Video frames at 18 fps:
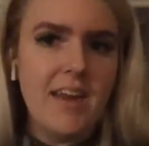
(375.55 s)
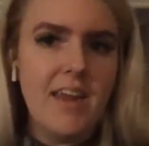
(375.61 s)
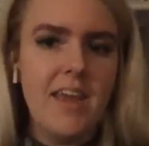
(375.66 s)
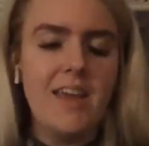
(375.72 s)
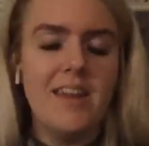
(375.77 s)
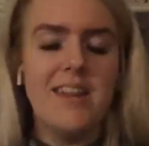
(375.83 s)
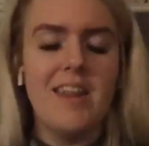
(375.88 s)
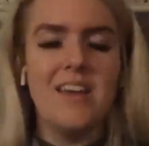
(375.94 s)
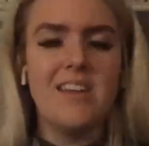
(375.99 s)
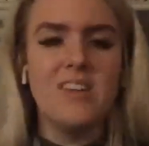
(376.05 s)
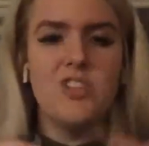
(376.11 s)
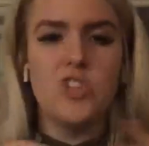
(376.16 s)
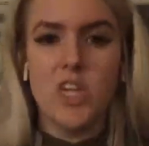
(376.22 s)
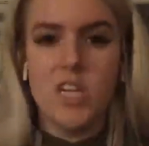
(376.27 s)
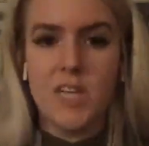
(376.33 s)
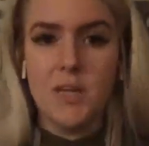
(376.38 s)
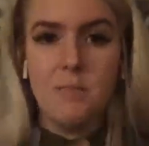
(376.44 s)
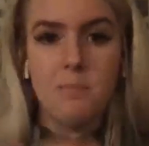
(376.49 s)
And I
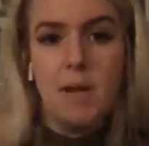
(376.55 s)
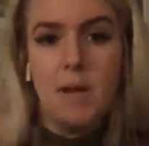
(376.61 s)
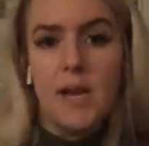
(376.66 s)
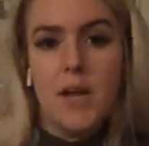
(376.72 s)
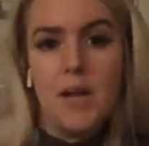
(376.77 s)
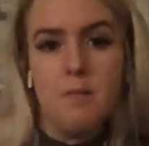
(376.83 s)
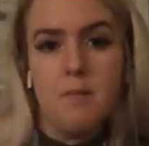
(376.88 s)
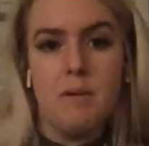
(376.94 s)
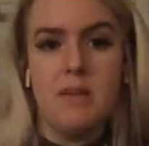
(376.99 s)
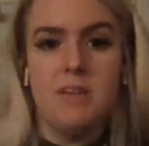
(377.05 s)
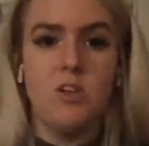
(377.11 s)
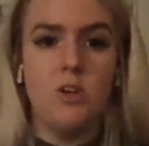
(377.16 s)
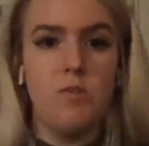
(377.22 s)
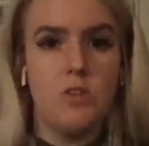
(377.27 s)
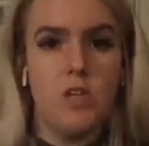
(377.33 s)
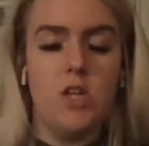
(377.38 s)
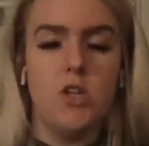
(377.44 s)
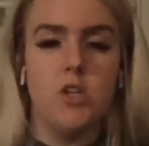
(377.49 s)
started comparing myself
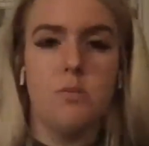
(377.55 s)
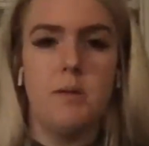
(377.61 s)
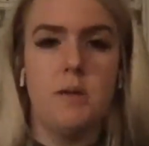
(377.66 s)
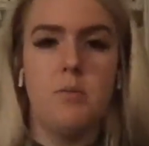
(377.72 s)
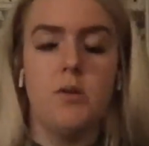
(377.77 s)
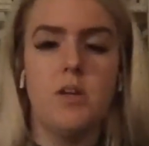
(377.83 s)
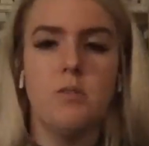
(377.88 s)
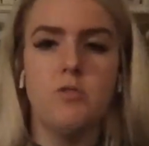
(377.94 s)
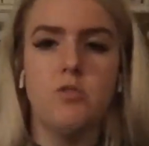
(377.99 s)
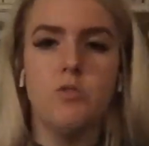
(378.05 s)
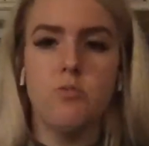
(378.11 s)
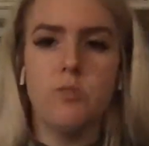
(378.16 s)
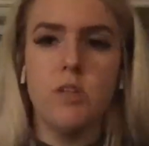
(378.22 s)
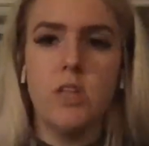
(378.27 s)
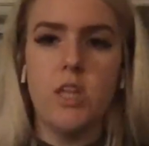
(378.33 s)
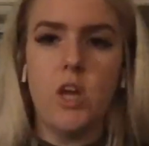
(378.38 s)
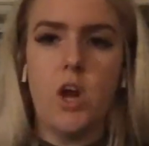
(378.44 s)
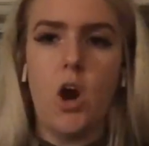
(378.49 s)
to other people, and it was
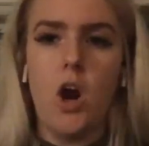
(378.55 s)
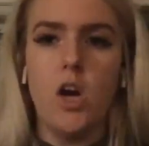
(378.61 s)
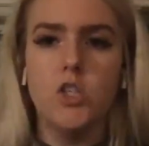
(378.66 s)
really hard.